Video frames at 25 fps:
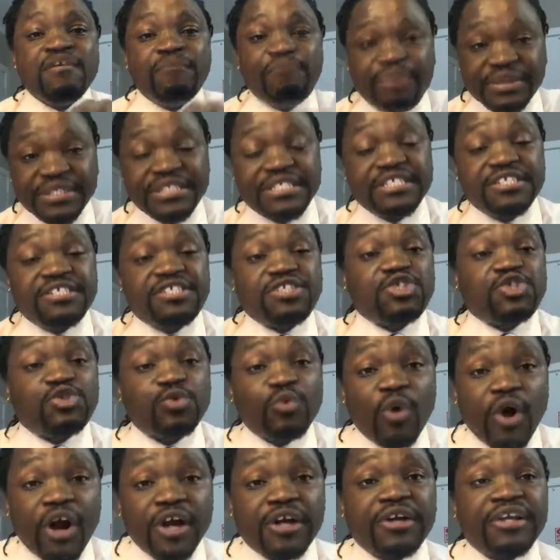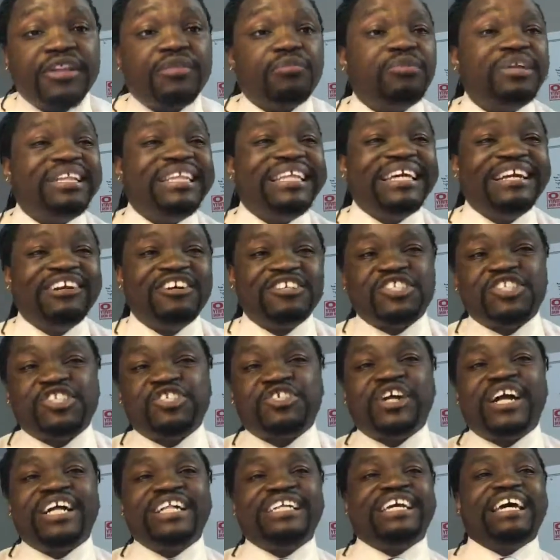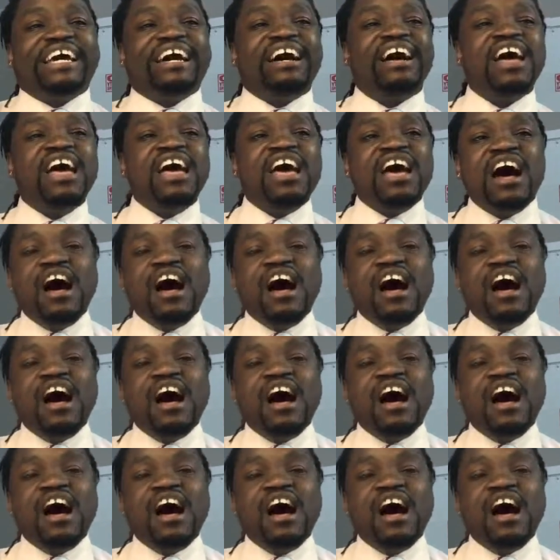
businesses to work with within Australia.